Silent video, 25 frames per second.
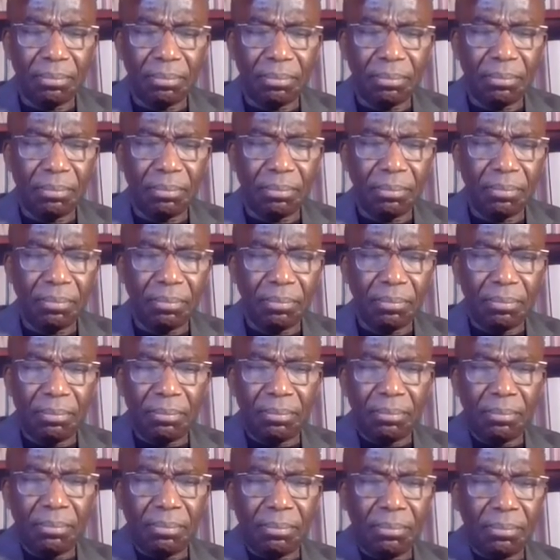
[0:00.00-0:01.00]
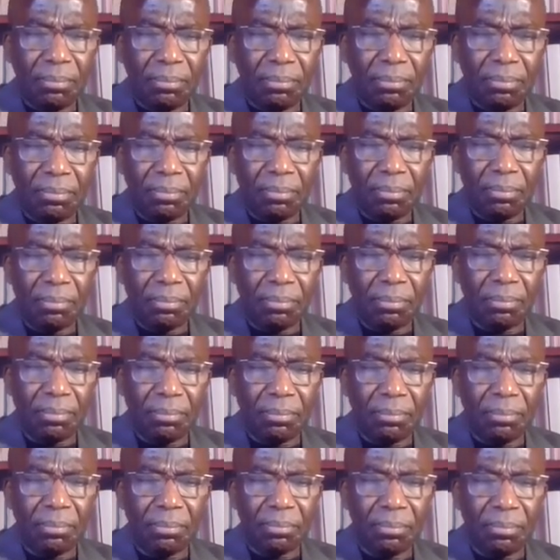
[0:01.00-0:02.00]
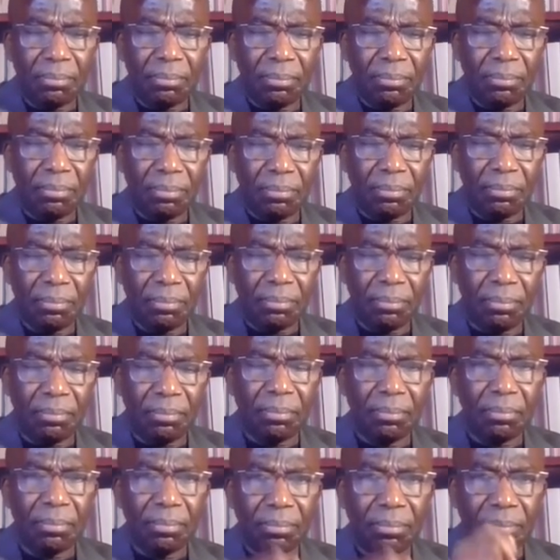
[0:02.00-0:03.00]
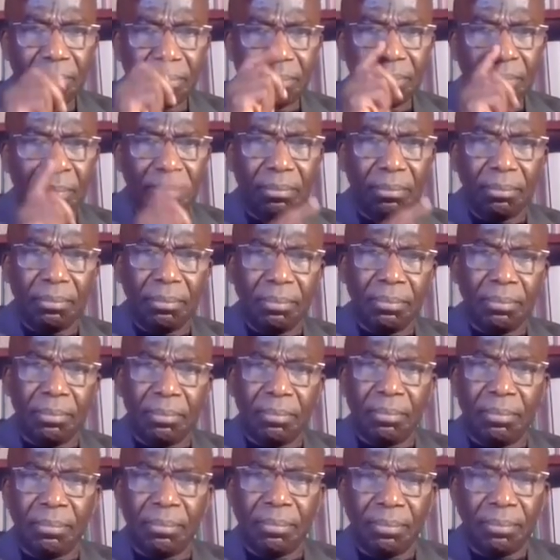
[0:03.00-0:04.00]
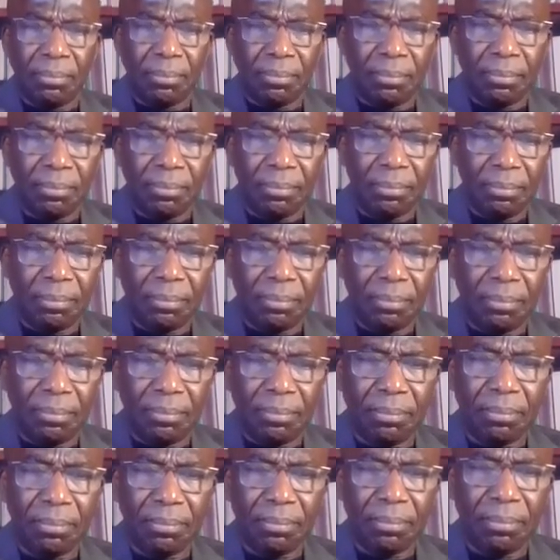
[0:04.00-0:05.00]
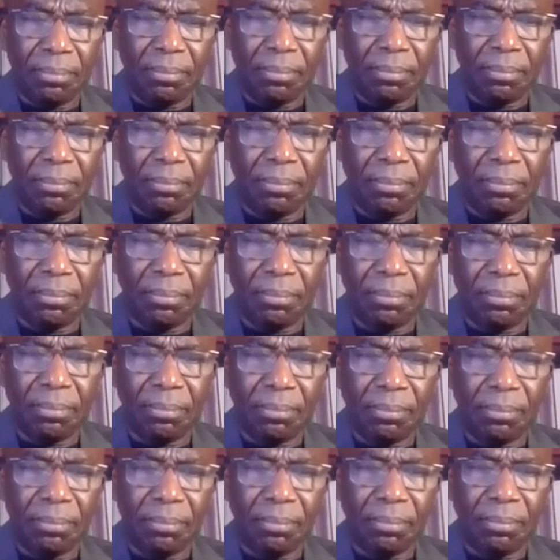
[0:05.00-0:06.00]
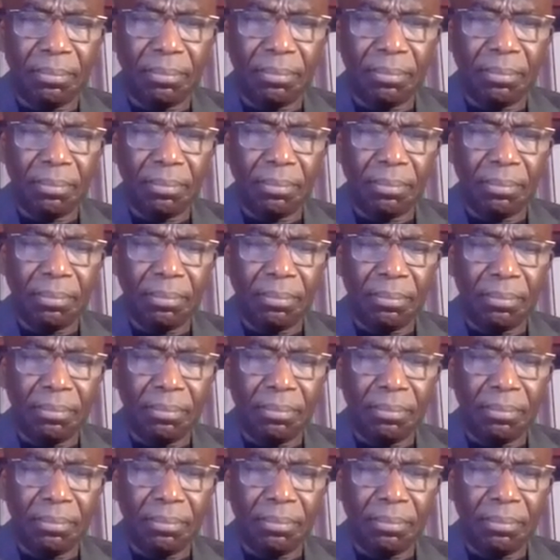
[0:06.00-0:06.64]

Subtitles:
No words are spoken by the person on screen.